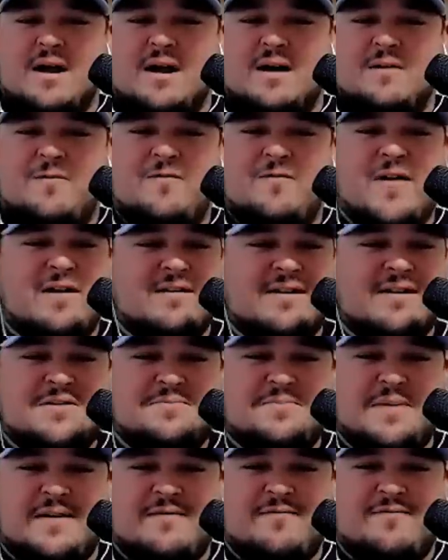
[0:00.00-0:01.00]
Fairly
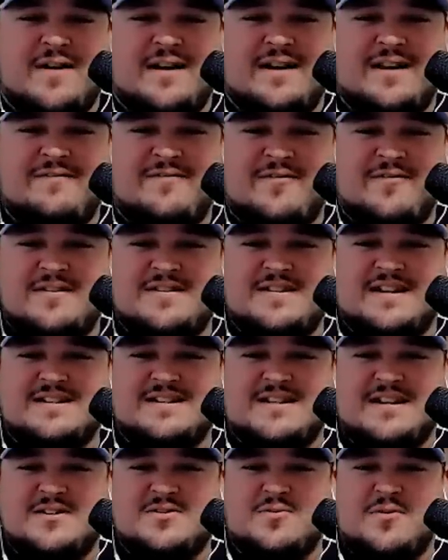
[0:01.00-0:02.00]
spin friendly for a
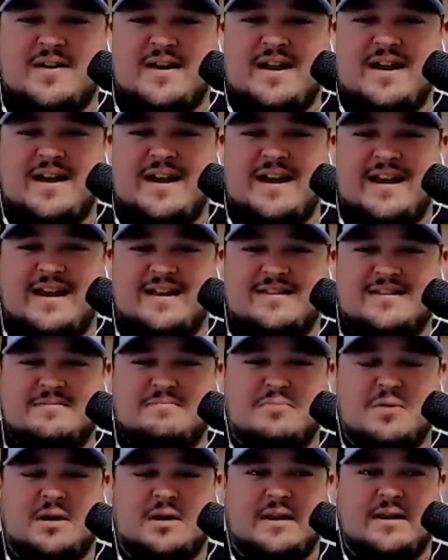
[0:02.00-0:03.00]
1620, and it's
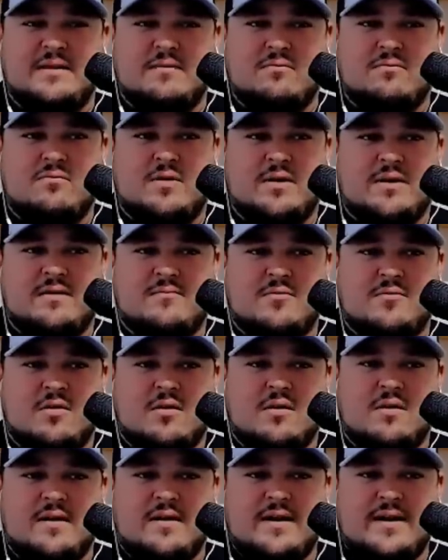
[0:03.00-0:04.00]
probably one of the
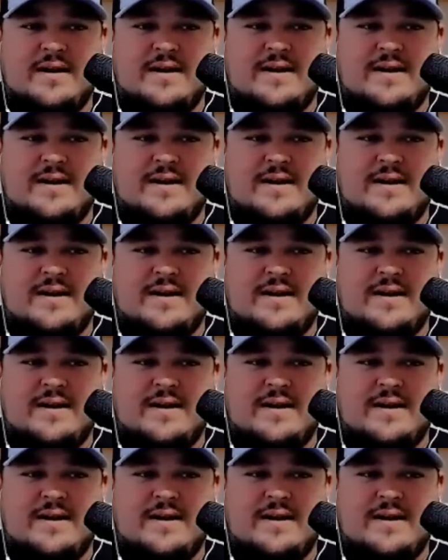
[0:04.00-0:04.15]
more,